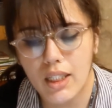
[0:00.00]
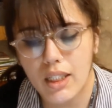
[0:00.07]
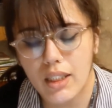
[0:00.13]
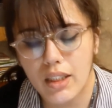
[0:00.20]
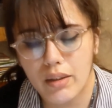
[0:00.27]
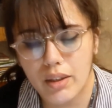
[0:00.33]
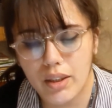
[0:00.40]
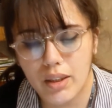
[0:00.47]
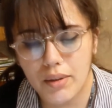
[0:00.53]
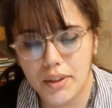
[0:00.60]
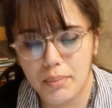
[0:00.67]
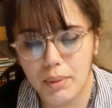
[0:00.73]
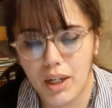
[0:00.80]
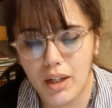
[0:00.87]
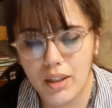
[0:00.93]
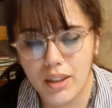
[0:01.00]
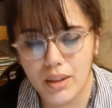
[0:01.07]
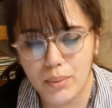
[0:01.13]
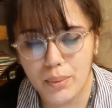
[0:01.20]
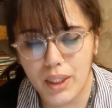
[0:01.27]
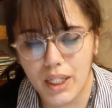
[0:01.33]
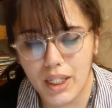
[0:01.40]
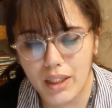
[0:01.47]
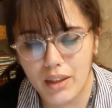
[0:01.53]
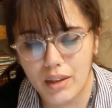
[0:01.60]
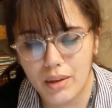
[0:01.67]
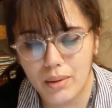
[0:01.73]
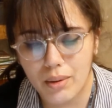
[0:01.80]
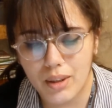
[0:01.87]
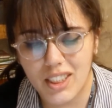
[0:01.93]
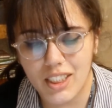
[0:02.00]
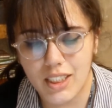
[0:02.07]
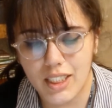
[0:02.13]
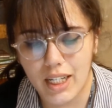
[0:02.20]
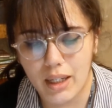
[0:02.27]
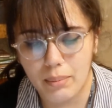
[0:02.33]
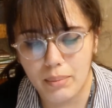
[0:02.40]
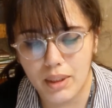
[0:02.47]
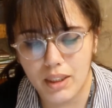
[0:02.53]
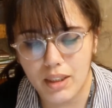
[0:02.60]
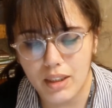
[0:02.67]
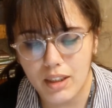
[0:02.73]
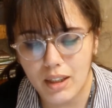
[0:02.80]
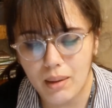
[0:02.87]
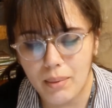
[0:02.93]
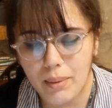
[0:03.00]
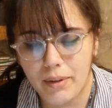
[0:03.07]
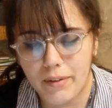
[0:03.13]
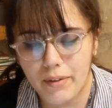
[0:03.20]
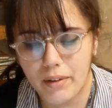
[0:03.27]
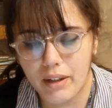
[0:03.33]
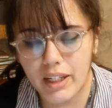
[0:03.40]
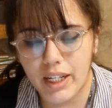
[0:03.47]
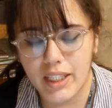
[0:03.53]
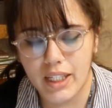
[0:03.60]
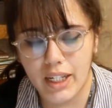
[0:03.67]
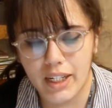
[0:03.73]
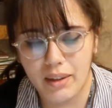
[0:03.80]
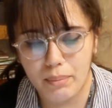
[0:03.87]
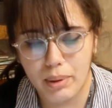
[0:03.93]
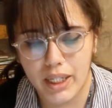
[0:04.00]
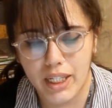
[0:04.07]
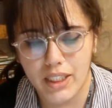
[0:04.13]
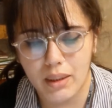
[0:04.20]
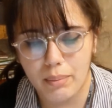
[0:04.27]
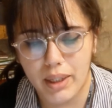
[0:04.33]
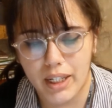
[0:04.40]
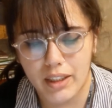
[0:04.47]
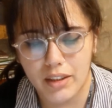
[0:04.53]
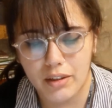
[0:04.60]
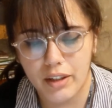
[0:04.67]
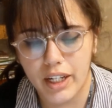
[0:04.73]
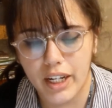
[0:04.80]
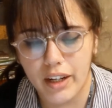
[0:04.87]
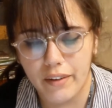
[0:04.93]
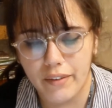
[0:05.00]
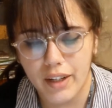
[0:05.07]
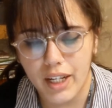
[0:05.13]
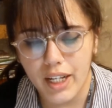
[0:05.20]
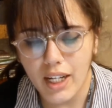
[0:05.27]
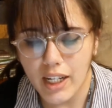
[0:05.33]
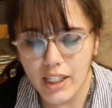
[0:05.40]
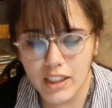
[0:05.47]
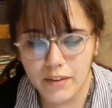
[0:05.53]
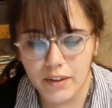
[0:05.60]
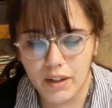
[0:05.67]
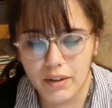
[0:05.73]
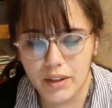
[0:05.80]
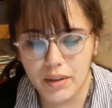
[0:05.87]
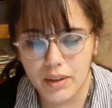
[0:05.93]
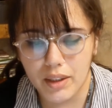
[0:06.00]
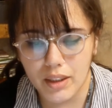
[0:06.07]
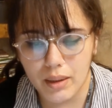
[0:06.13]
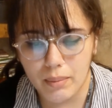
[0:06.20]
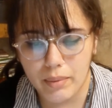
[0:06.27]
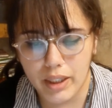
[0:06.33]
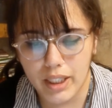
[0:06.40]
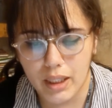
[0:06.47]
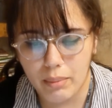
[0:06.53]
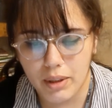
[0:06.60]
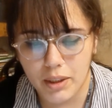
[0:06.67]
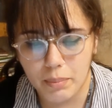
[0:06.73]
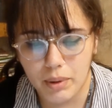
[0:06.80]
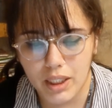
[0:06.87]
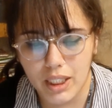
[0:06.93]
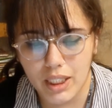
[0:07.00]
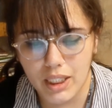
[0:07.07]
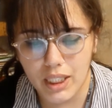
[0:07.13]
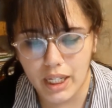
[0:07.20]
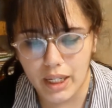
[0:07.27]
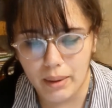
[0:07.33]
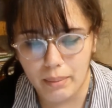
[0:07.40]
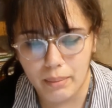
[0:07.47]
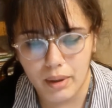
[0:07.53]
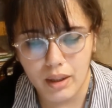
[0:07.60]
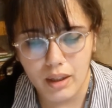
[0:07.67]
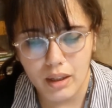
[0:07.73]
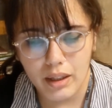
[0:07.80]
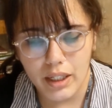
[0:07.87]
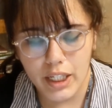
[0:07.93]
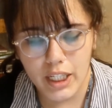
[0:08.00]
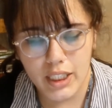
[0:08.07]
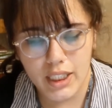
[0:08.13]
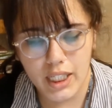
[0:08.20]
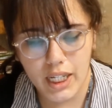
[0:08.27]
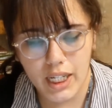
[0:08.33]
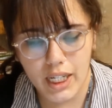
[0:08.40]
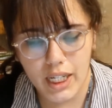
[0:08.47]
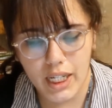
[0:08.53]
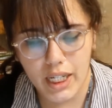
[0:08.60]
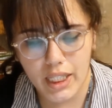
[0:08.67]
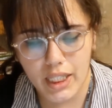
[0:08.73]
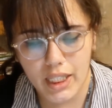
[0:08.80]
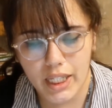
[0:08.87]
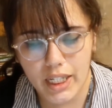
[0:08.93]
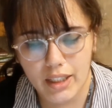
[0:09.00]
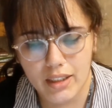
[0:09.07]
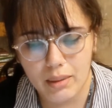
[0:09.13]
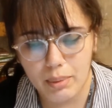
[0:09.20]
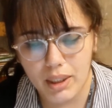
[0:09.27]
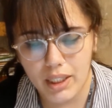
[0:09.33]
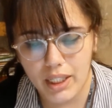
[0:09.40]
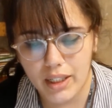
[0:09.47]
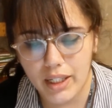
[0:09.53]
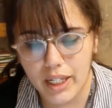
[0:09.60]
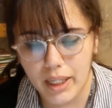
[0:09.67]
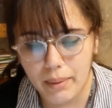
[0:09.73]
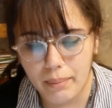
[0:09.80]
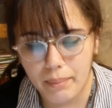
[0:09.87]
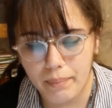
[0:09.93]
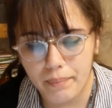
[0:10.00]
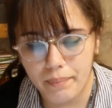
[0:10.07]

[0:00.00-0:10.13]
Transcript: They were so small and sweet on their thorny stems. It made me feel glad that I could plant it by his grave, as if I were doing something that must please him in taking it there to be near him.